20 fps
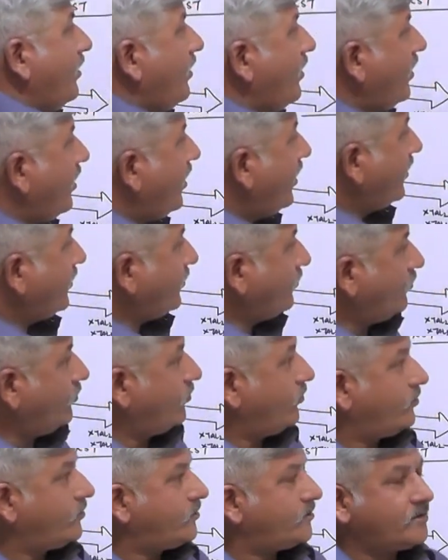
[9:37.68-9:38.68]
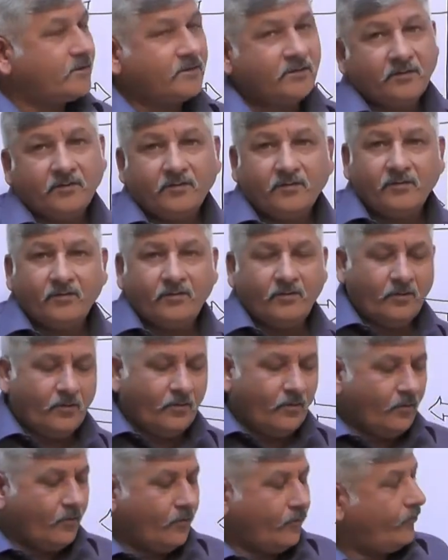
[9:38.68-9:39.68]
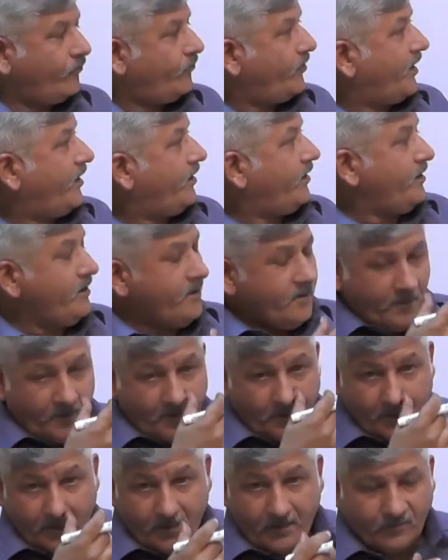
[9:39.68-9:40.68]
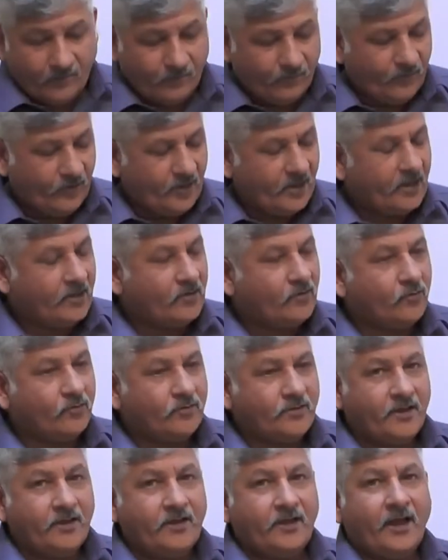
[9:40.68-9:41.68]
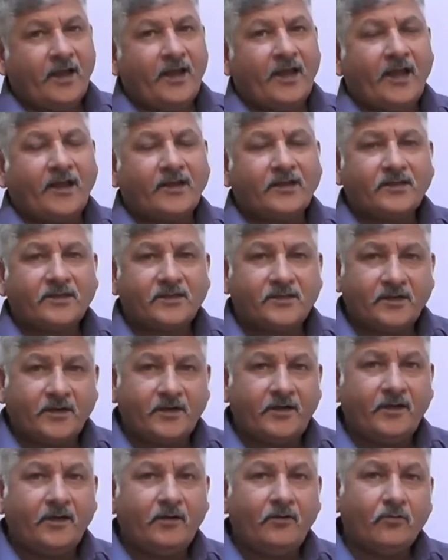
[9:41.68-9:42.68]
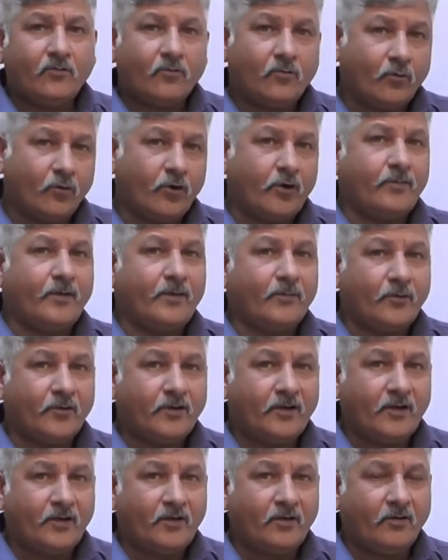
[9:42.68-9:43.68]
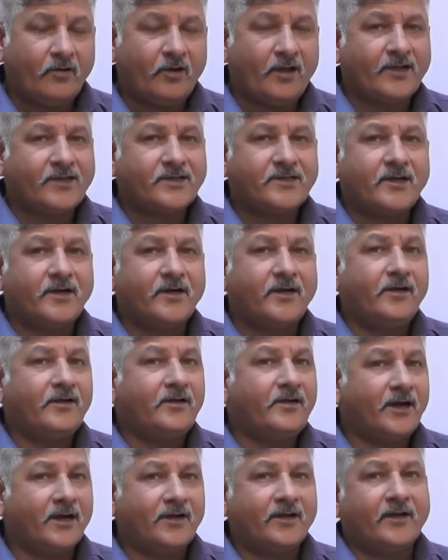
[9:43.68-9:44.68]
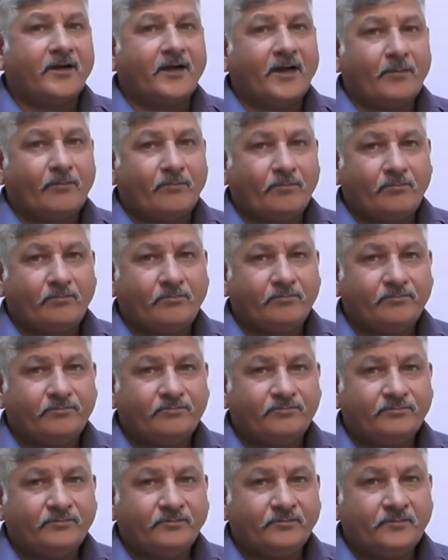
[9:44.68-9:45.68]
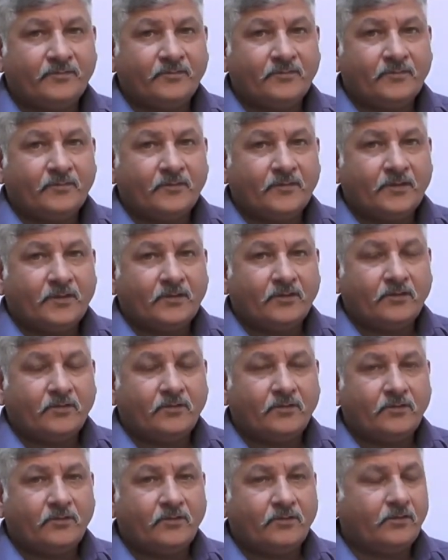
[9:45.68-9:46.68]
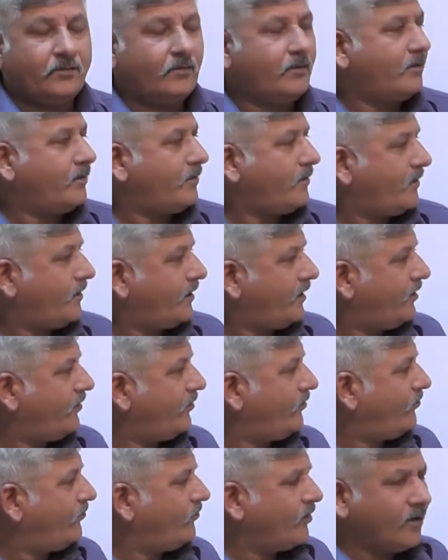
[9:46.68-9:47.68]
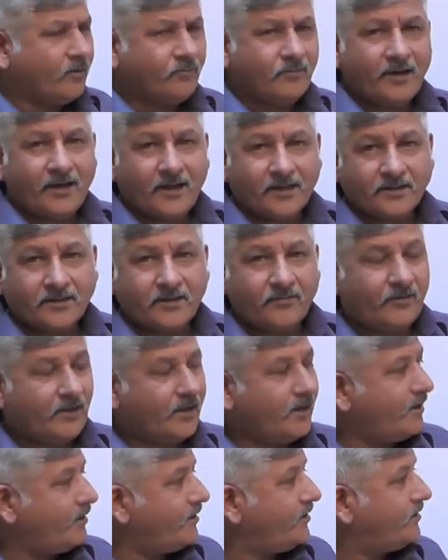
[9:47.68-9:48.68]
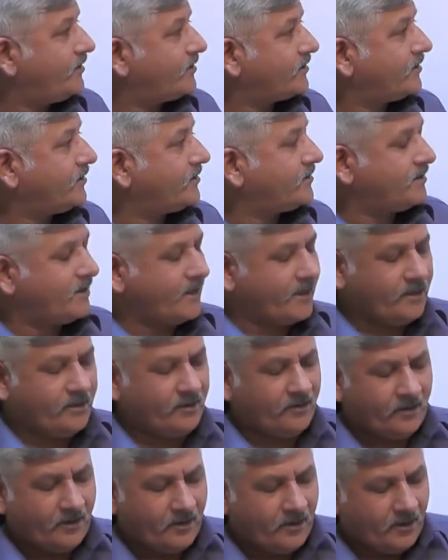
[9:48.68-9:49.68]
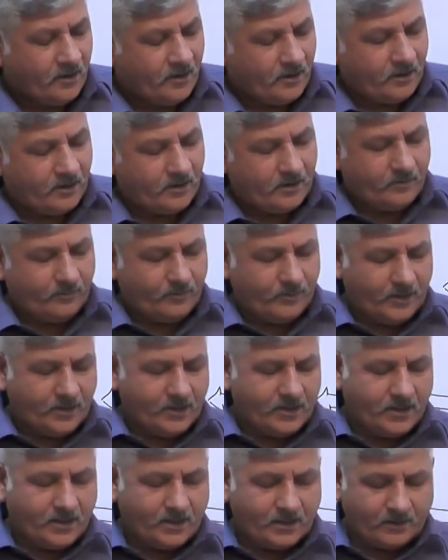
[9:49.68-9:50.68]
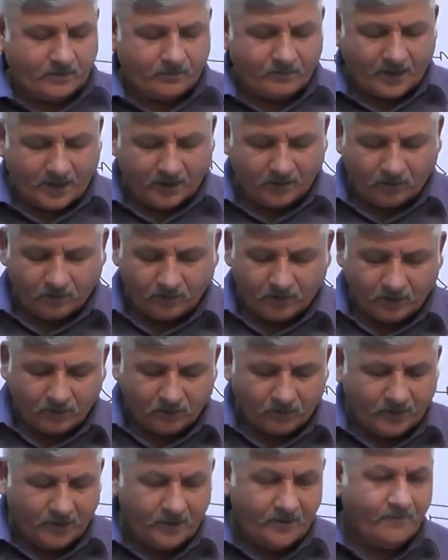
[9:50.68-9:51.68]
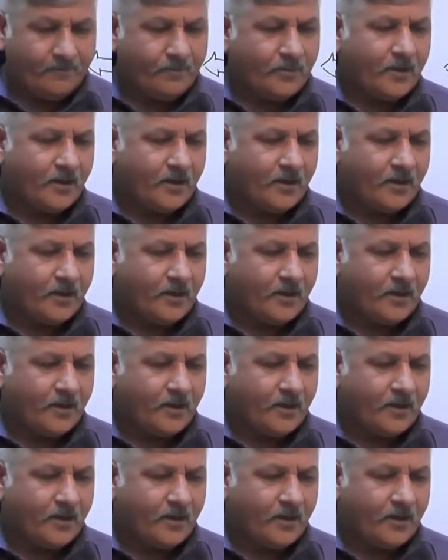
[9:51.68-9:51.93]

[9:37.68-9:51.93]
are used when we are using external code memory or external data RAM. So in one of the lecture we already discussed that with the microcontroller,